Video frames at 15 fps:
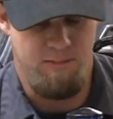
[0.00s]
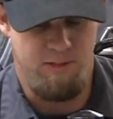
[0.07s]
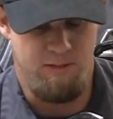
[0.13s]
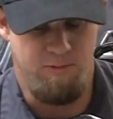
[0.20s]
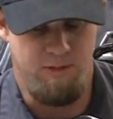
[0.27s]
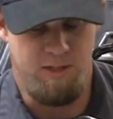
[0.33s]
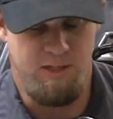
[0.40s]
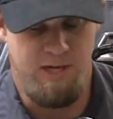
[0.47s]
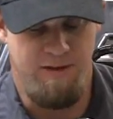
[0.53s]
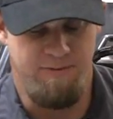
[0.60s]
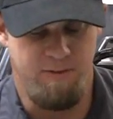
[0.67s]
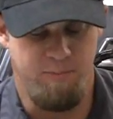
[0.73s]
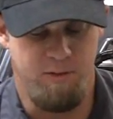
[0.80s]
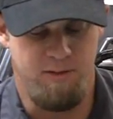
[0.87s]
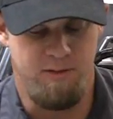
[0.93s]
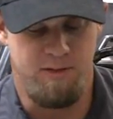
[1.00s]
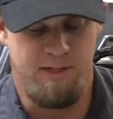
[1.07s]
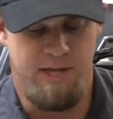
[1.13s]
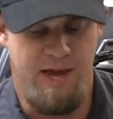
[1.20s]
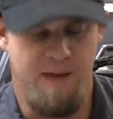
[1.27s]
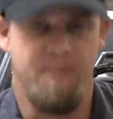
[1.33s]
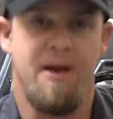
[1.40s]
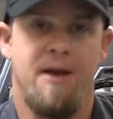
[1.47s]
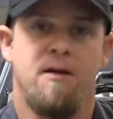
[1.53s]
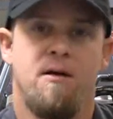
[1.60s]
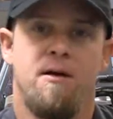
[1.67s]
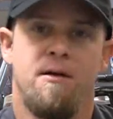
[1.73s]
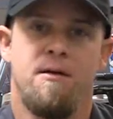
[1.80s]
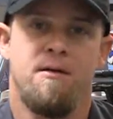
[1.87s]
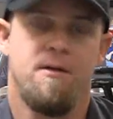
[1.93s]
is we just have to put this cap back
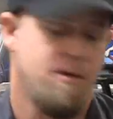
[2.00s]
on it.